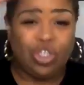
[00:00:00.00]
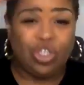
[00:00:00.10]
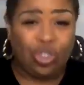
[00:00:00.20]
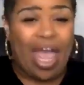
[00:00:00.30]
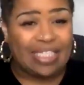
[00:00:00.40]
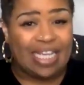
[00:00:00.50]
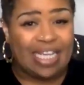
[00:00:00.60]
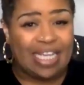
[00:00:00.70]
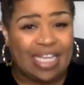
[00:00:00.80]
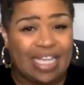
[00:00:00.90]
to the
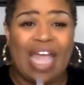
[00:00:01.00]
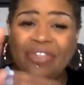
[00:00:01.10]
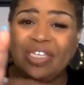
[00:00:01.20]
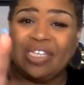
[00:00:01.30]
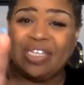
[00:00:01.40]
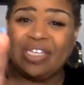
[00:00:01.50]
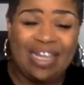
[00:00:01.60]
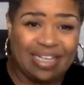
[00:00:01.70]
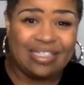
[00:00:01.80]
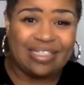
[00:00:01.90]
ancestors and the
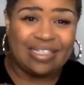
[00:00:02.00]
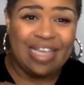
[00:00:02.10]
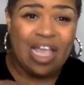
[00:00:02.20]
descendants.